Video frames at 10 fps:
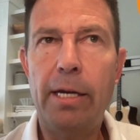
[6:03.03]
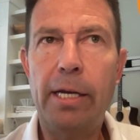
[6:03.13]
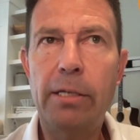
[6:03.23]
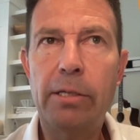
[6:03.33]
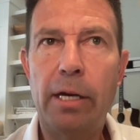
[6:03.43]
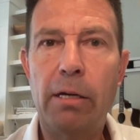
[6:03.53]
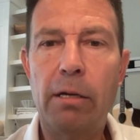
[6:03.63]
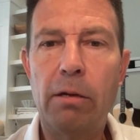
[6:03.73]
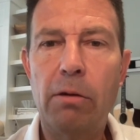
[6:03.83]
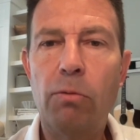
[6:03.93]
he said,
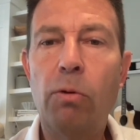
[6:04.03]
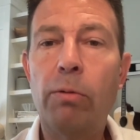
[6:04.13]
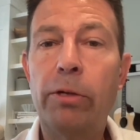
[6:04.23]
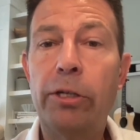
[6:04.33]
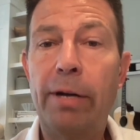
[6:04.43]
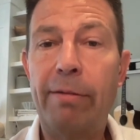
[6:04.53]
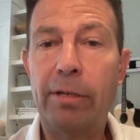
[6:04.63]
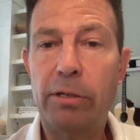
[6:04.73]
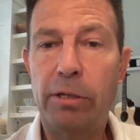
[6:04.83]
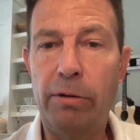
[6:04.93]
"What would you have
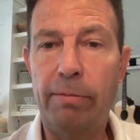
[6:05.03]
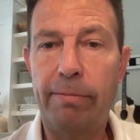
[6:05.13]
us do?"